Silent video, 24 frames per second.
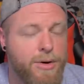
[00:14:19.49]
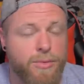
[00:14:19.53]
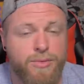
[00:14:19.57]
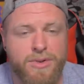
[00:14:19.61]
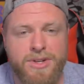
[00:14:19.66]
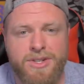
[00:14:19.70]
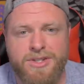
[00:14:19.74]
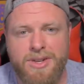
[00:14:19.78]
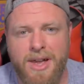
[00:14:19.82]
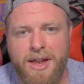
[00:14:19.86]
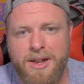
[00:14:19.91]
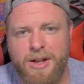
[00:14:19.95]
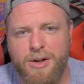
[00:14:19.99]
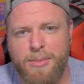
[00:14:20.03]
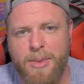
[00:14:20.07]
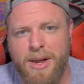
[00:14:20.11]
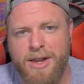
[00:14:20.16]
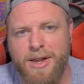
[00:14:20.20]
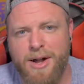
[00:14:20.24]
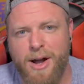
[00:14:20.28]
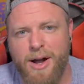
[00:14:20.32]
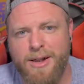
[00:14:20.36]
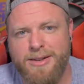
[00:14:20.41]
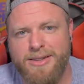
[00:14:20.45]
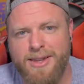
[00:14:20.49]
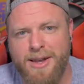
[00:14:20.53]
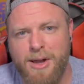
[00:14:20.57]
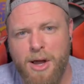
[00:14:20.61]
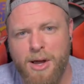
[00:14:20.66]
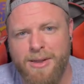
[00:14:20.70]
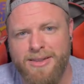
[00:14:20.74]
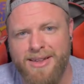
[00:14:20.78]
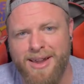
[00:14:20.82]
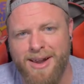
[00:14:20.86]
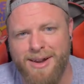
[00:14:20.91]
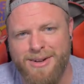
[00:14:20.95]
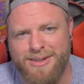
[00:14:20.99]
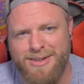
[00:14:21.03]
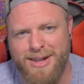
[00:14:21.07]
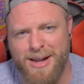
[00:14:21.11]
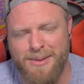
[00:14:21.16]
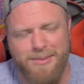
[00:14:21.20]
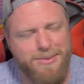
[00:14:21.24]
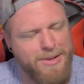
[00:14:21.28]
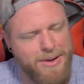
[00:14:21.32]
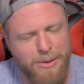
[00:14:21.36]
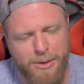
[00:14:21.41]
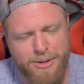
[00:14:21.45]
recycle my content on there or
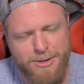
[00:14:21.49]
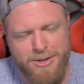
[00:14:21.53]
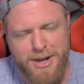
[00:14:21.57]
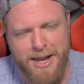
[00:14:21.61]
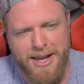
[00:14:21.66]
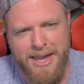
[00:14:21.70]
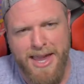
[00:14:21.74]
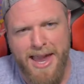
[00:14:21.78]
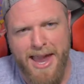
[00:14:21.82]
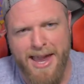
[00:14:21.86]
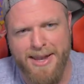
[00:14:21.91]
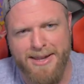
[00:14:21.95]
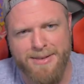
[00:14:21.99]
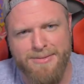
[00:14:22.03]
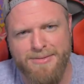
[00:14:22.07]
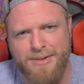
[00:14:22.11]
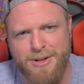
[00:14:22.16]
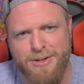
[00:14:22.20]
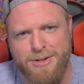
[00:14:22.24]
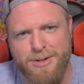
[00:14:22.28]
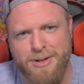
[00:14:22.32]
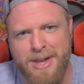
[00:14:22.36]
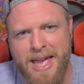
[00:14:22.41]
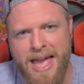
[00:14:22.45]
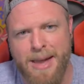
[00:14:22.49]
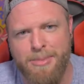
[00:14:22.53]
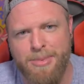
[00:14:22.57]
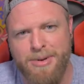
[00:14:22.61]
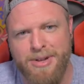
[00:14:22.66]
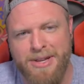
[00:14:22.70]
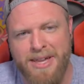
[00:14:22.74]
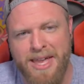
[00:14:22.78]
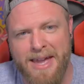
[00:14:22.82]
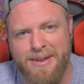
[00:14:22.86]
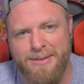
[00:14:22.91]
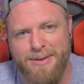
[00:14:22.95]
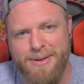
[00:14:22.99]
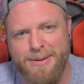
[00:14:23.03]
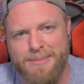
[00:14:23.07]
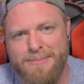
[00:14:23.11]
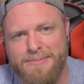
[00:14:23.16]
something, which I can't envision happening ever.